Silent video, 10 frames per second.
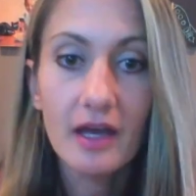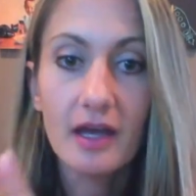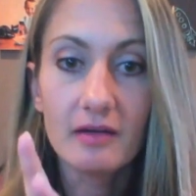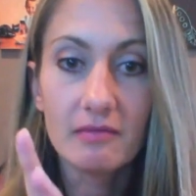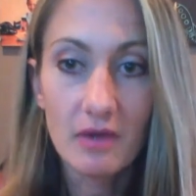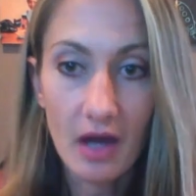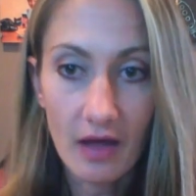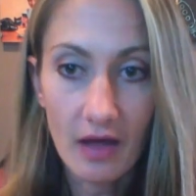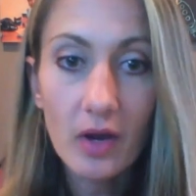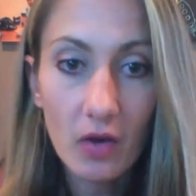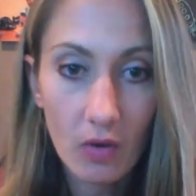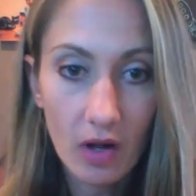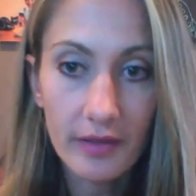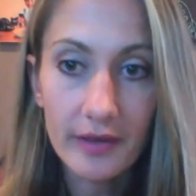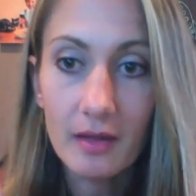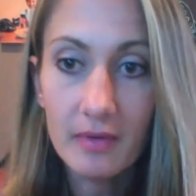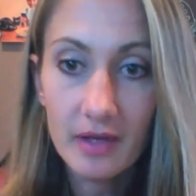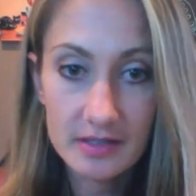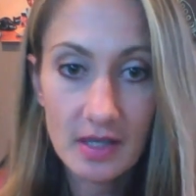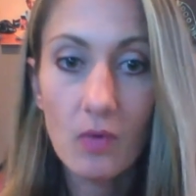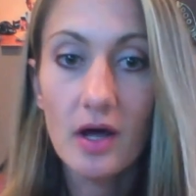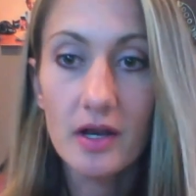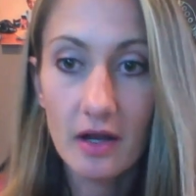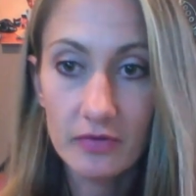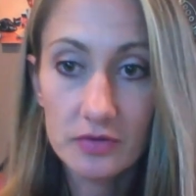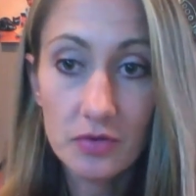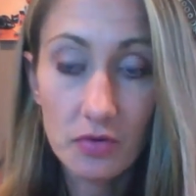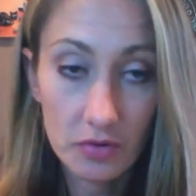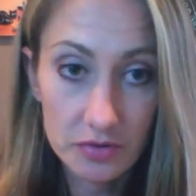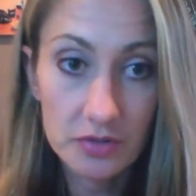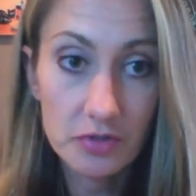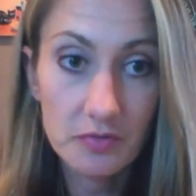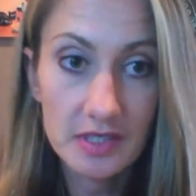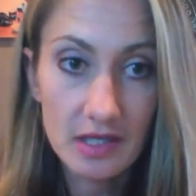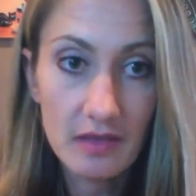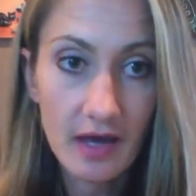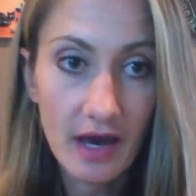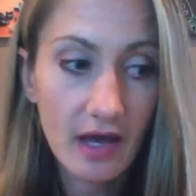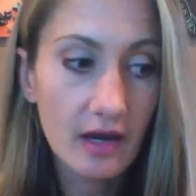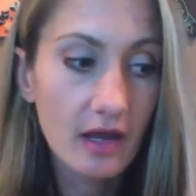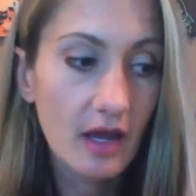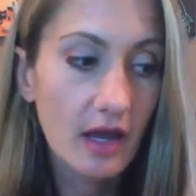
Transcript: and not the right quality because they wanted to cut those corners. And so we did that.